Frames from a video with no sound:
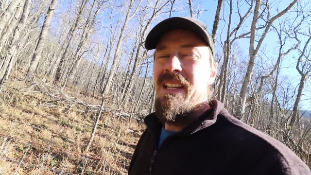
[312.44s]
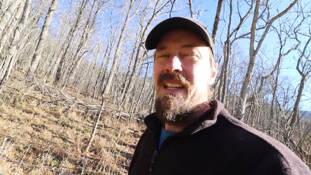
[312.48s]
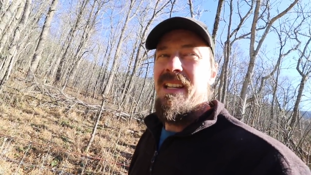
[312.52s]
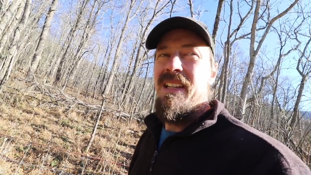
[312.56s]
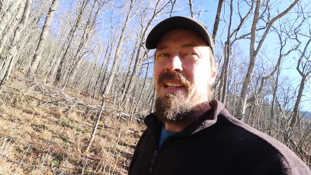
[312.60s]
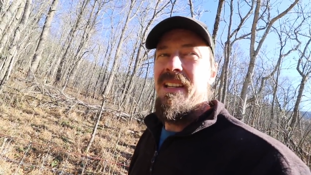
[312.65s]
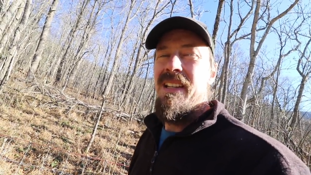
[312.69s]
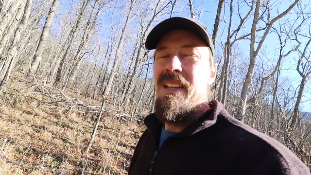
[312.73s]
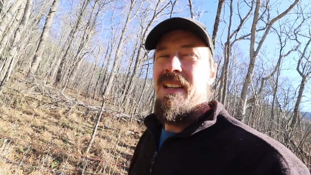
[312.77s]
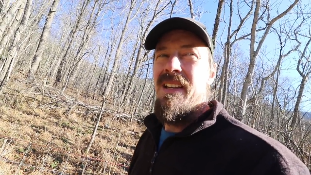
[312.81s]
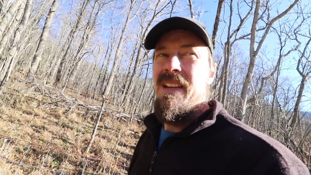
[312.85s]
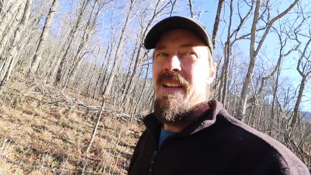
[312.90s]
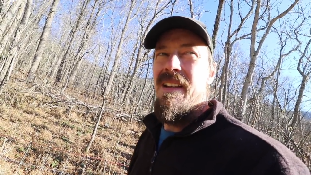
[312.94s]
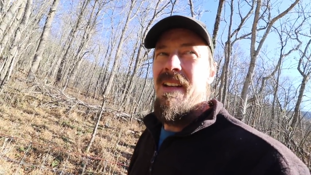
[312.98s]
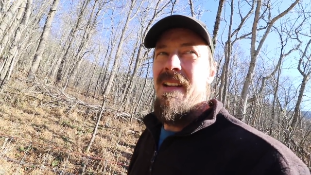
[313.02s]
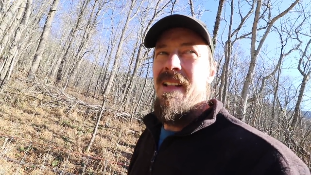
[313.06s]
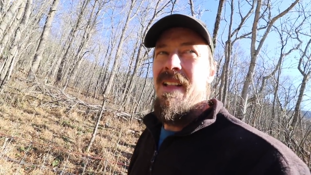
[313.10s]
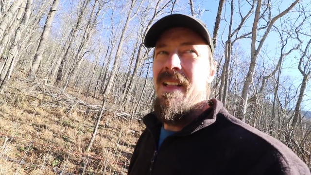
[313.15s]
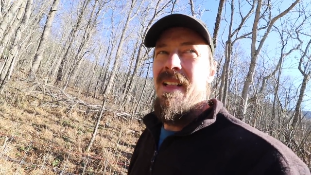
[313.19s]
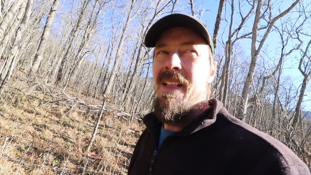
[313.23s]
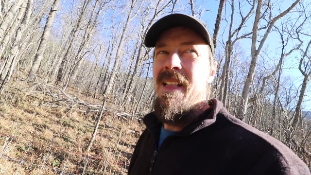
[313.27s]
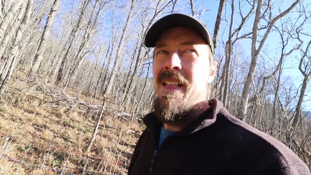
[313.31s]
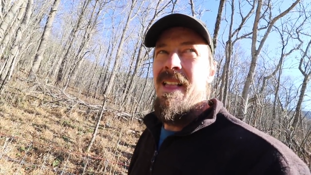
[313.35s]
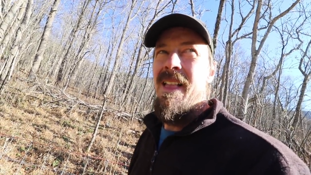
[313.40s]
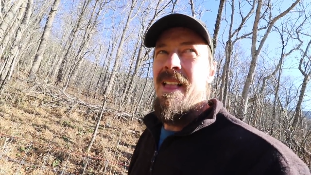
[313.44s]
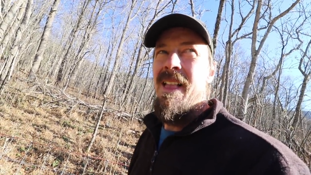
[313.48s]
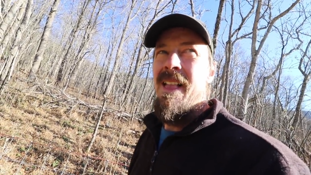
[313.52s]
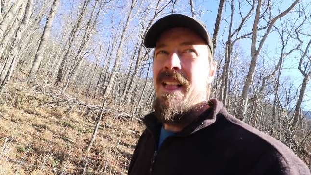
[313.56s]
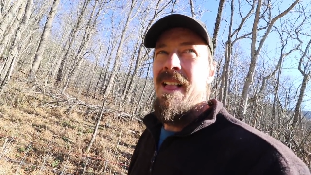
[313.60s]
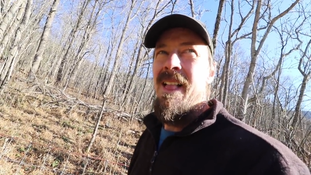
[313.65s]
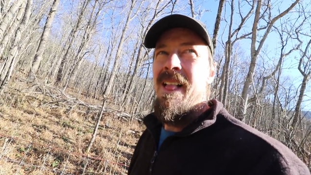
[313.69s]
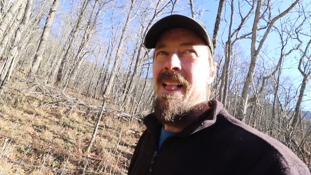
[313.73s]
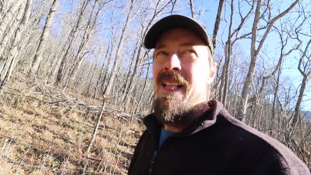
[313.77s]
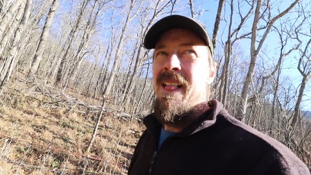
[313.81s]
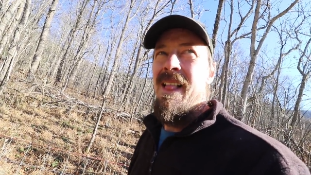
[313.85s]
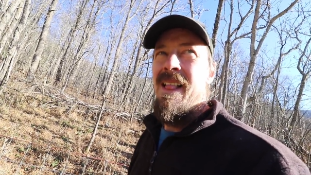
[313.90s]

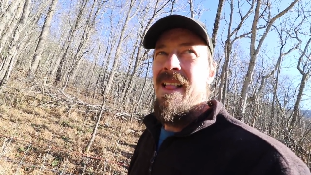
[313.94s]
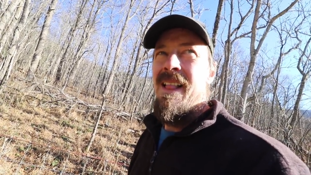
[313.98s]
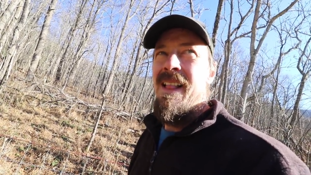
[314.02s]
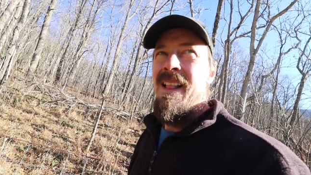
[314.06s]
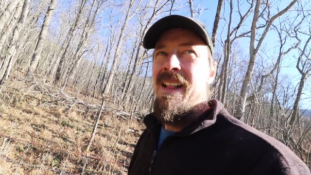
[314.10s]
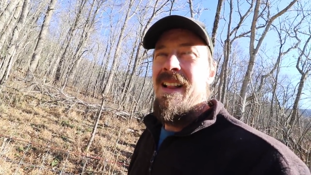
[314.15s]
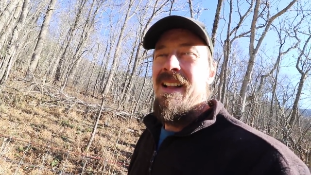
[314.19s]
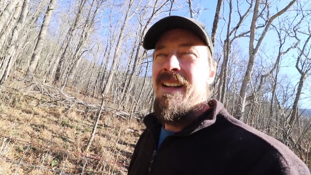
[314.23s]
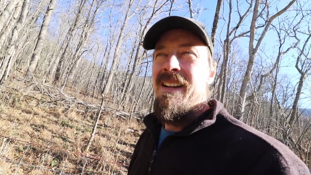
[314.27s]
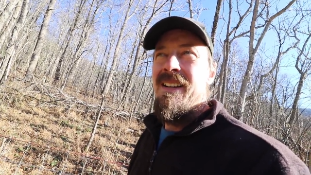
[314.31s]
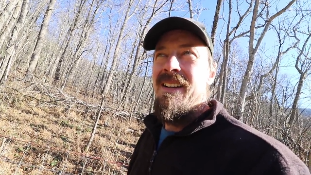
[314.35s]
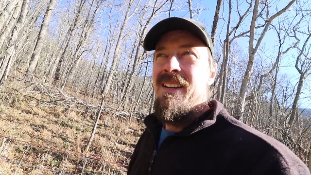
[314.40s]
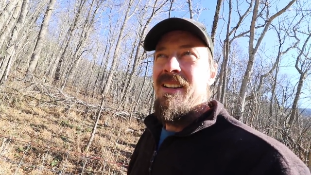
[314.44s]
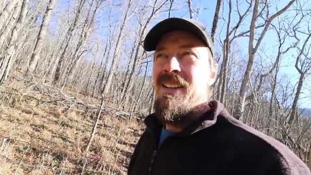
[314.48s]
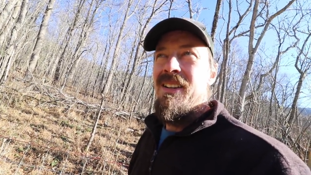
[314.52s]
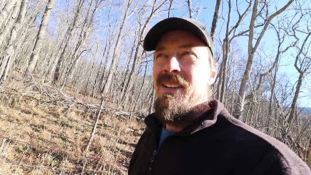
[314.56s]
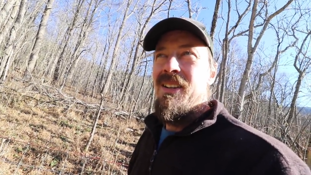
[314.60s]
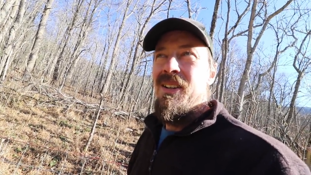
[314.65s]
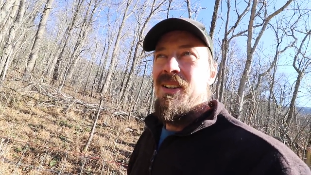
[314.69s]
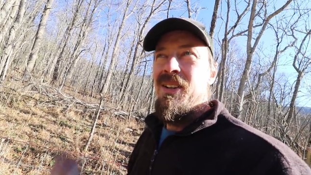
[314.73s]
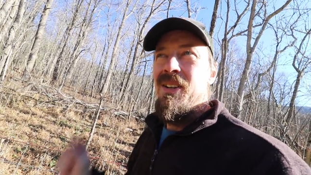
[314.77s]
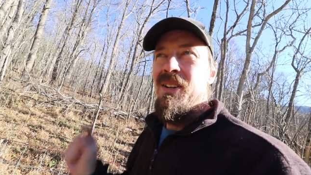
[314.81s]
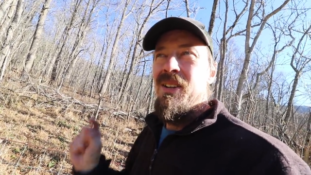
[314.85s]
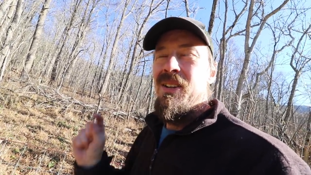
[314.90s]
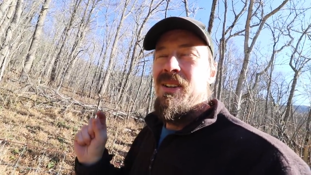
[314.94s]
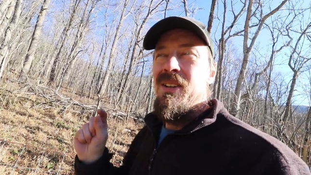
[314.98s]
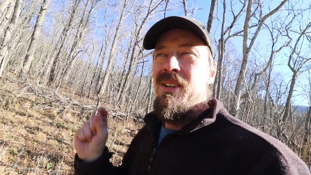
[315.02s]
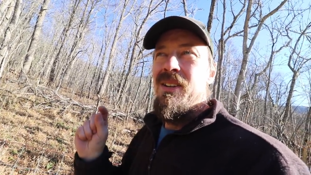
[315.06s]
No one is speaking in this clip.